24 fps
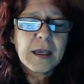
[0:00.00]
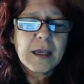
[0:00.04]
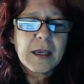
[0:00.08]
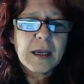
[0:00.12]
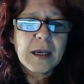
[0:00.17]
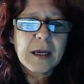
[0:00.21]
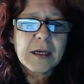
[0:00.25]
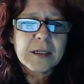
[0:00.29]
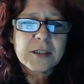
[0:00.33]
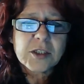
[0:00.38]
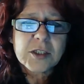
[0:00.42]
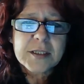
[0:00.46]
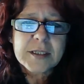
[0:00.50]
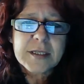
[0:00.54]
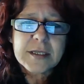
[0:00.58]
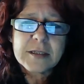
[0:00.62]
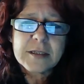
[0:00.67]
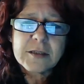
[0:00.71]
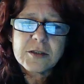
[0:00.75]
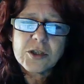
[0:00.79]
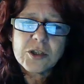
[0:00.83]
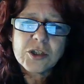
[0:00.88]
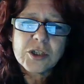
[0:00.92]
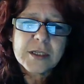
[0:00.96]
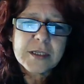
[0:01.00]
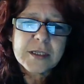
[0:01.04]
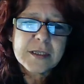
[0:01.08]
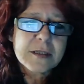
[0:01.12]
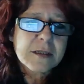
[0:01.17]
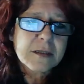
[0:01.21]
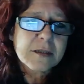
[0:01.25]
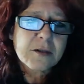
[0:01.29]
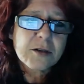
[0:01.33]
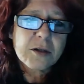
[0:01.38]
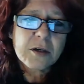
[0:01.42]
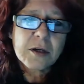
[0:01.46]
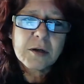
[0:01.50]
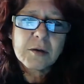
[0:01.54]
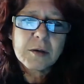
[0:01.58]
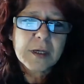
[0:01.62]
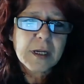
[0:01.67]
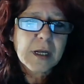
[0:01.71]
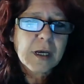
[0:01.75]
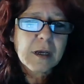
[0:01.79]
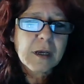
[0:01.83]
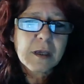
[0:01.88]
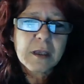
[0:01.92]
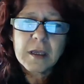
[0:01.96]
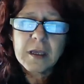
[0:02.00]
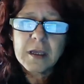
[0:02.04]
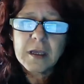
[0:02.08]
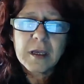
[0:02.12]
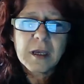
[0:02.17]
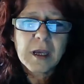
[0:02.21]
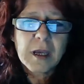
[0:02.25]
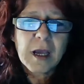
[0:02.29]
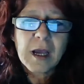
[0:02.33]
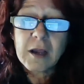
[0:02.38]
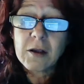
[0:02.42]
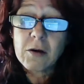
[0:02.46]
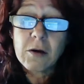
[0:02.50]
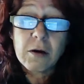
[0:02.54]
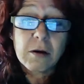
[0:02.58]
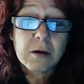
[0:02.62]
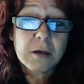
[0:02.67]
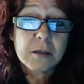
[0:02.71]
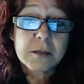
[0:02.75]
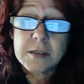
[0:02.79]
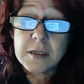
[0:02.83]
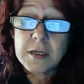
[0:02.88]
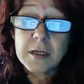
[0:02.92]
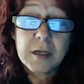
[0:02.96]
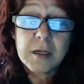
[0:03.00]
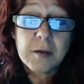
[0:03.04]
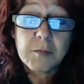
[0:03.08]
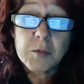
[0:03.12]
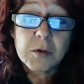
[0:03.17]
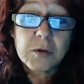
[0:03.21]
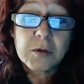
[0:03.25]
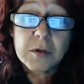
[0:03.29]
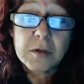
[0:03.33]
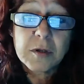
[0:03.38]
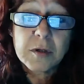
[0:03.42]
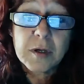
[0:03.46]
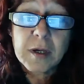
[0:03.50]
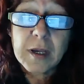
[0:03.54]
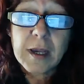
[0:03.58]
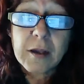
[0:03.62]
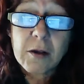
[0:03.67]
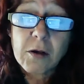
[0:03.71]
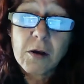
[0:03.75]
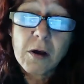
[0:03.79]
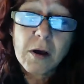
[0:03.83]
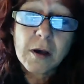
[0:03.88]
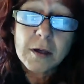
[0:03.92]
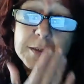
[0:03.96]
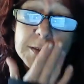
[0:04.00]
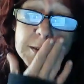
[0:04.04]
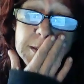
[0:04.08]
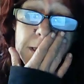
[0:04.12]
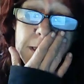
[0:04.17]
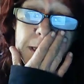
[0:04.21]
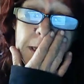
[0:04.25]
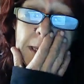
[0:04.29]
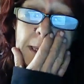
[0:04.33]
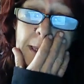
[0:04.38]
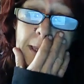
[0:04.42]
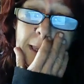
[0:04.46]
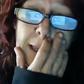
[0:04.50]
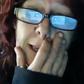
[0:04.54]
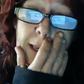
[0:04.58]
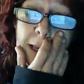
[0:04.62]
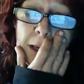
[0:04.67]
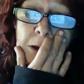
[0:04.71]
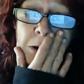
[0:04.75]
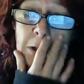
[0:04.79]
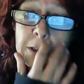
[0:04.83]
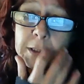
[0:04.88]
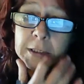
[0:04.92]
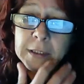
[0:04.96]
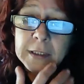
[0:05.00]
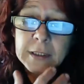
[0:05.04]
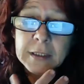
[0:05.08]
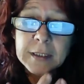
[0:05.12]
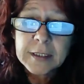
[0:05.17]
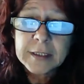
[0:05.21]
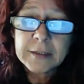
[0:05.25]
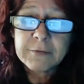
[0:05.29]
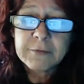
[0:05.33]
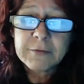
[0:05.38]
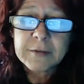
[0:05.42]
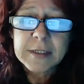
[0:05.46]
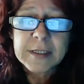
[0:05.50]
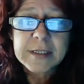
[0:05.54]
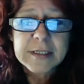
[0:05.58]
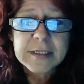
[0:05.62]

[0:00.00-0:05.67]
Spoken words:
I just said to Jesus, you know what, I can't anymore. I can't live this